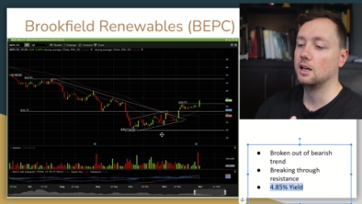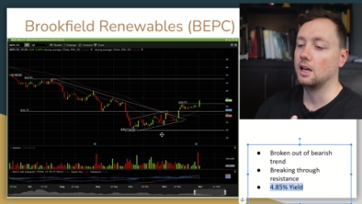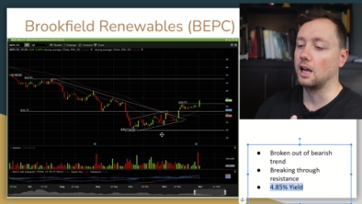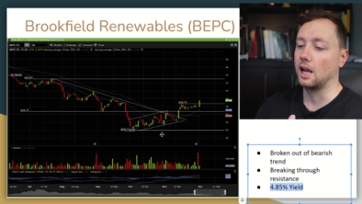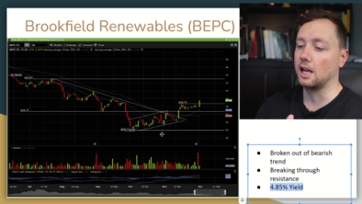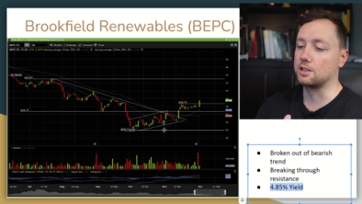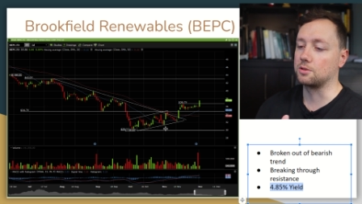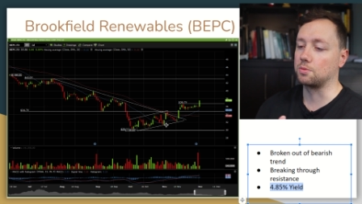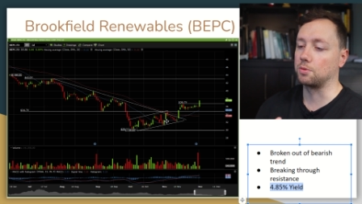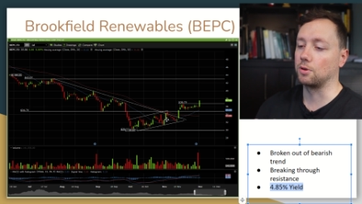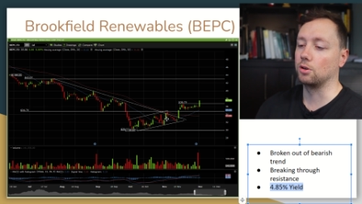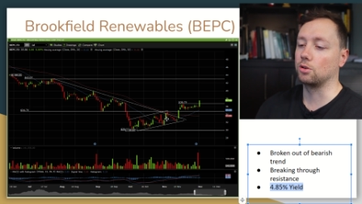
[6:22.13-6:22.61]

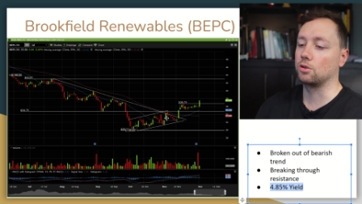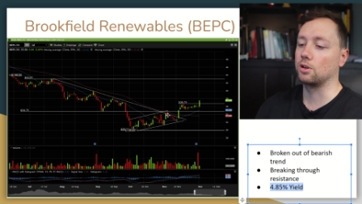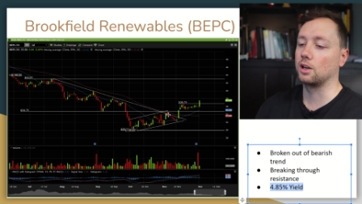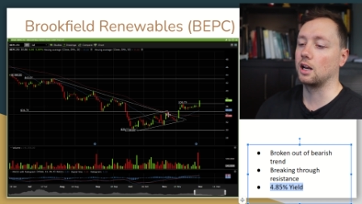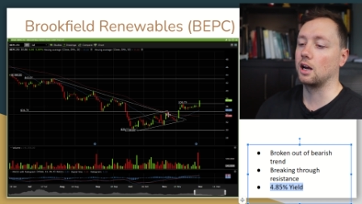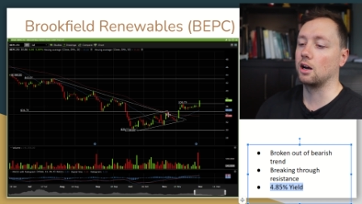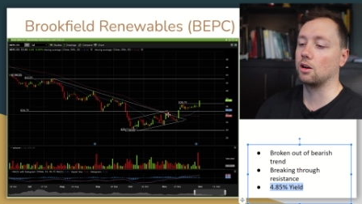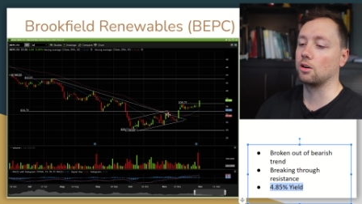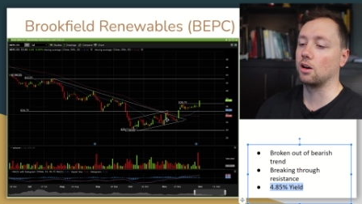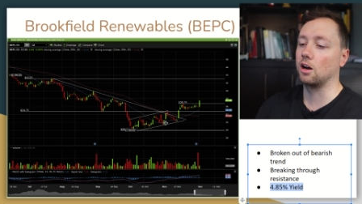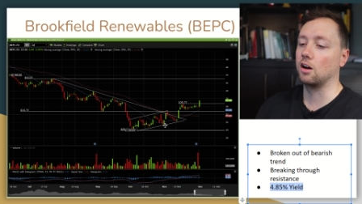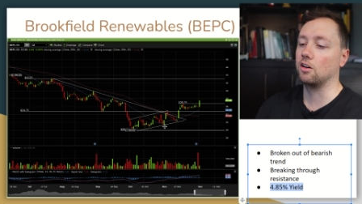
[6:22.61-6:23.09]
It's broken
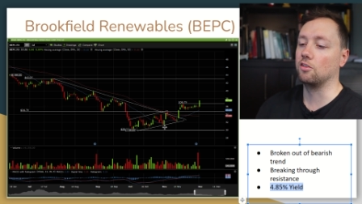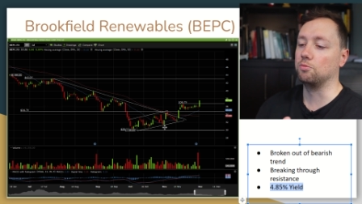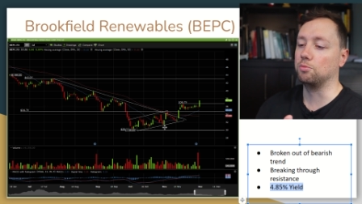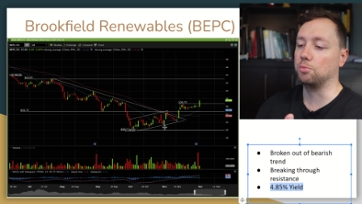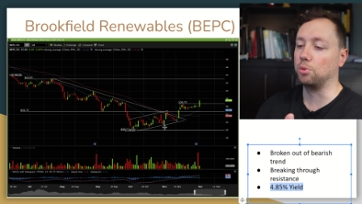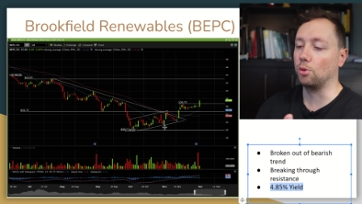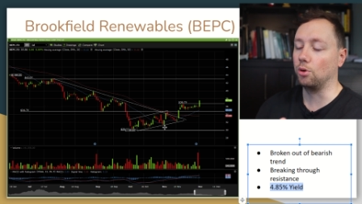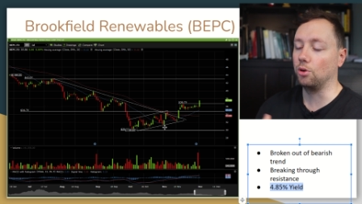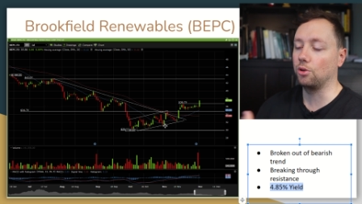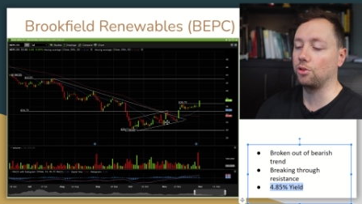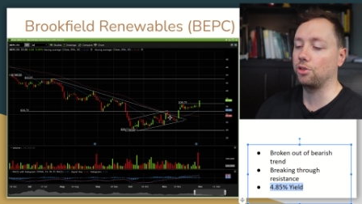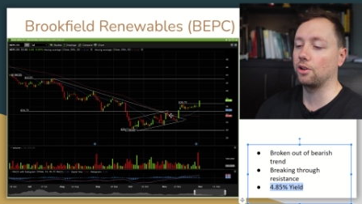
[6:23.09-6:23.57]
out of
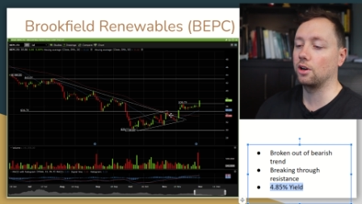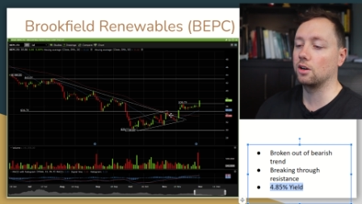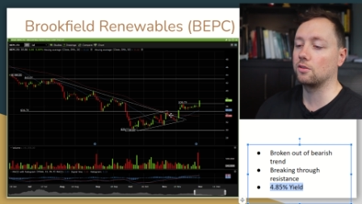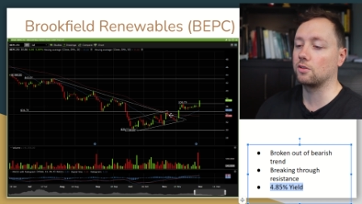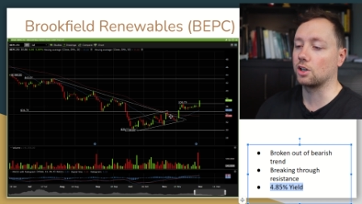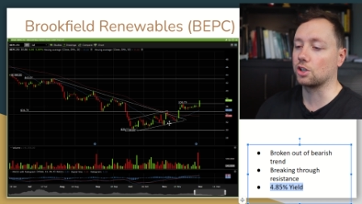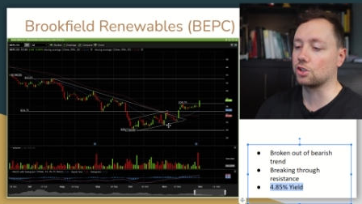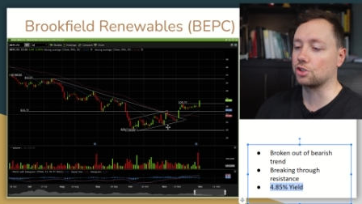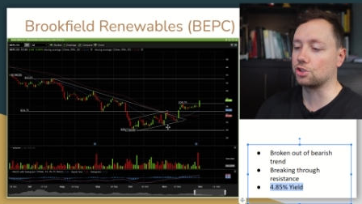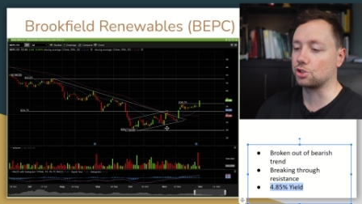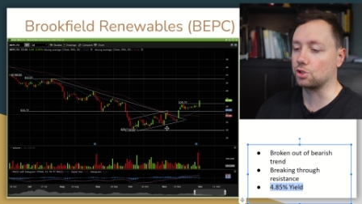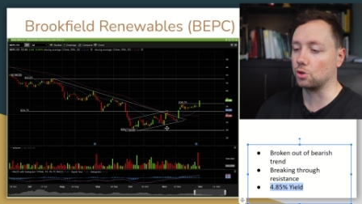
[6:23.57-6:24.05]
both of
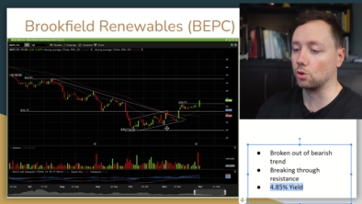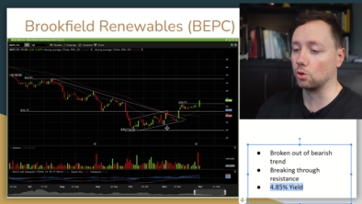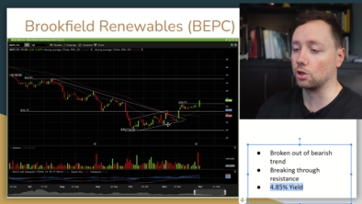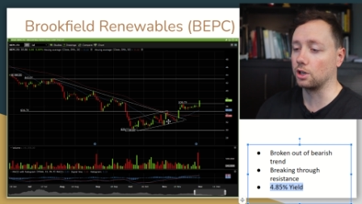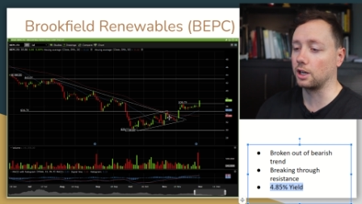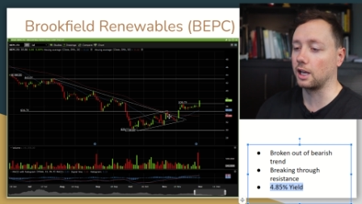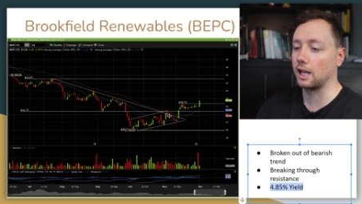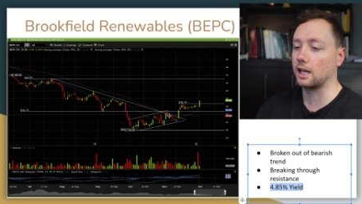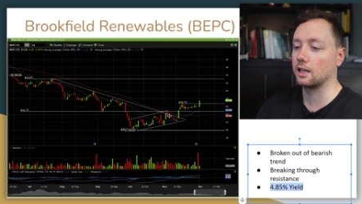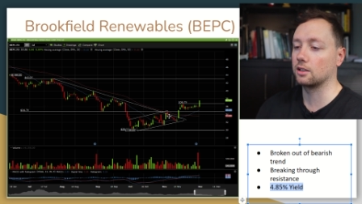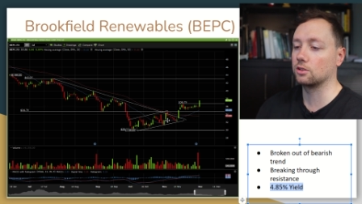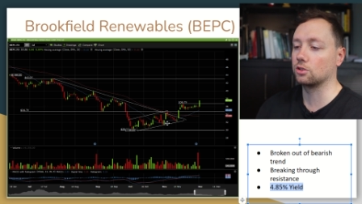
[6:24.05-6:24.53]
our
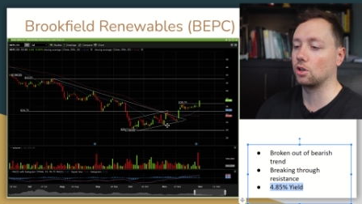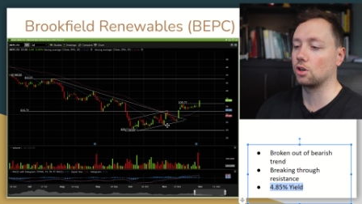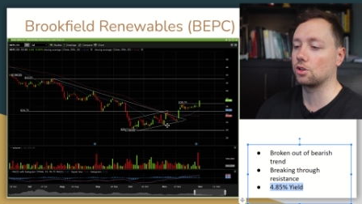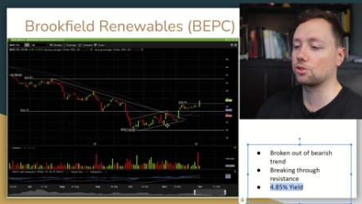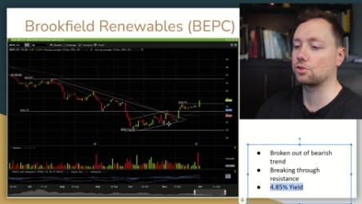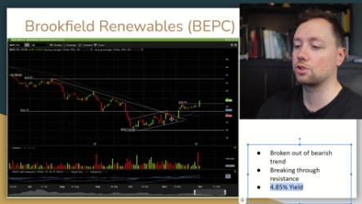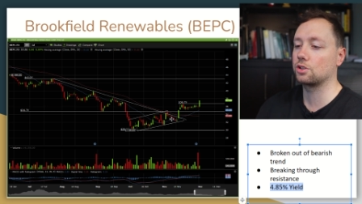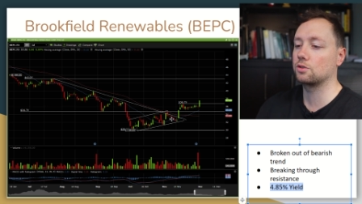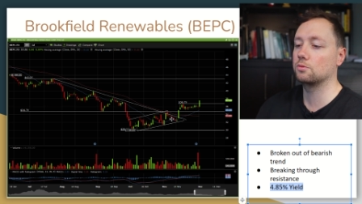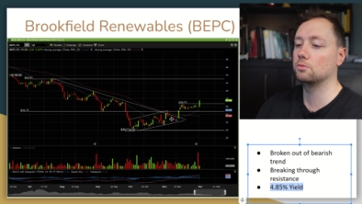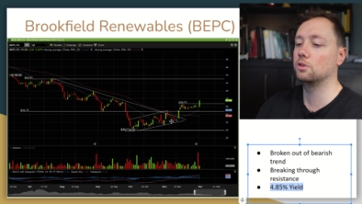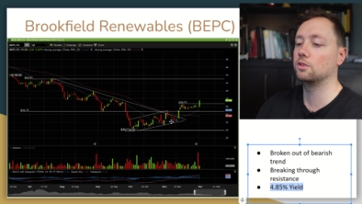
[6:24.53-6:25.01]
short and
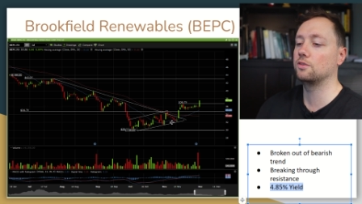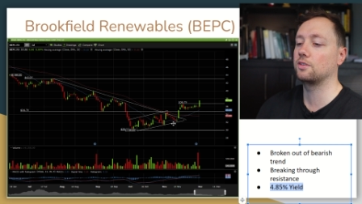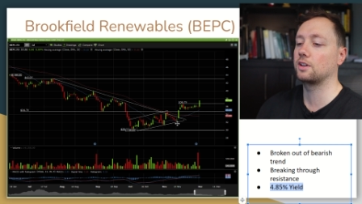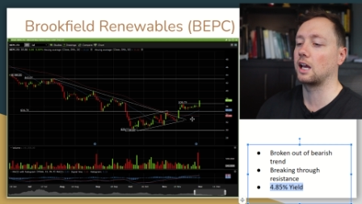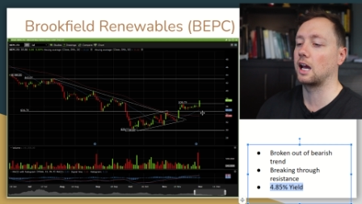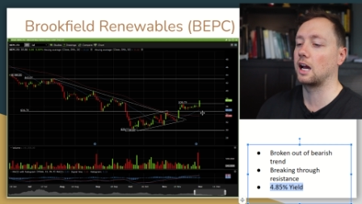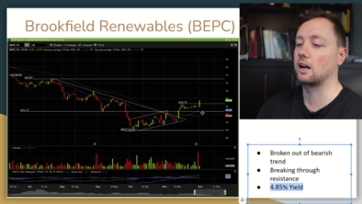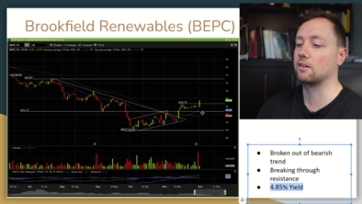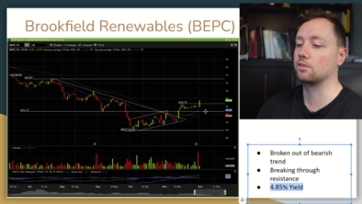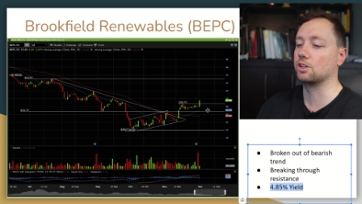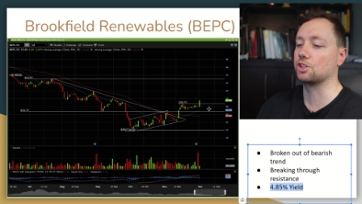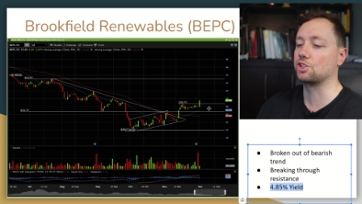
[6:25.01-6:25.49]
long-term moving
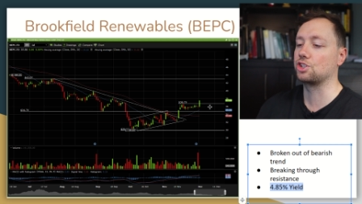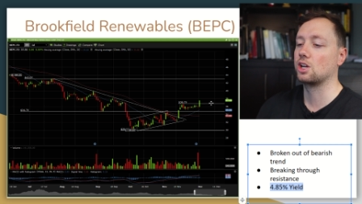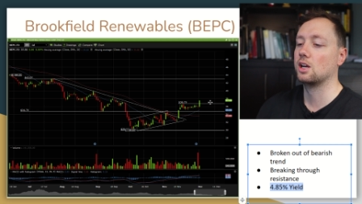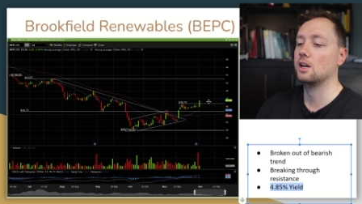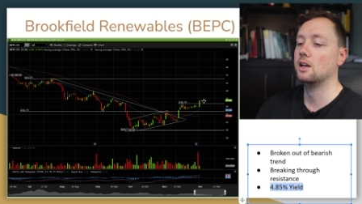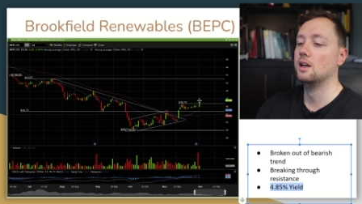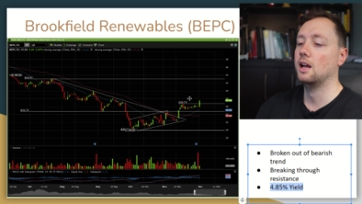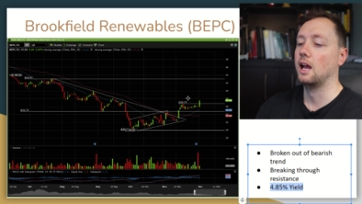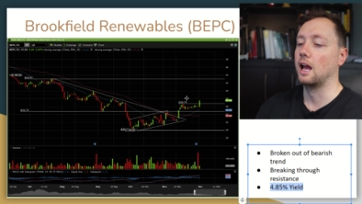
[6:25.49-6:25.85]
average.